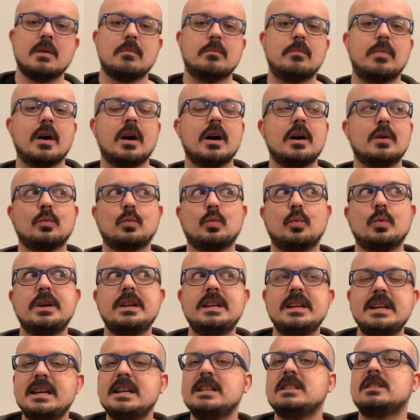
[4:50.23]
but we
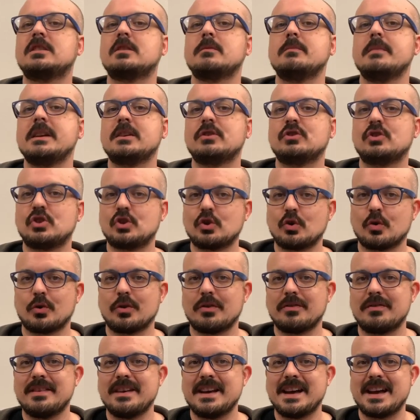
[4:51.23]
need to make
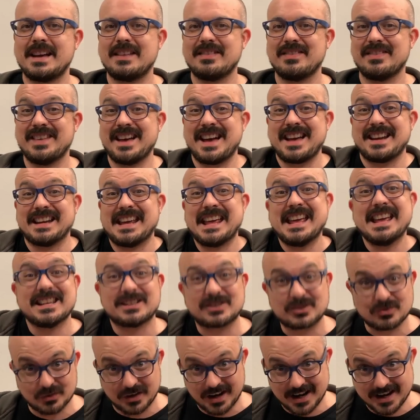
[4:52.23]
sure that that
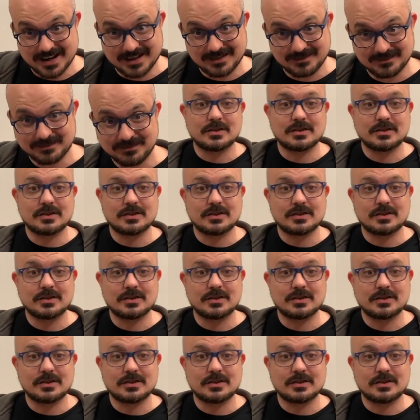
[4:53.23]
hits right.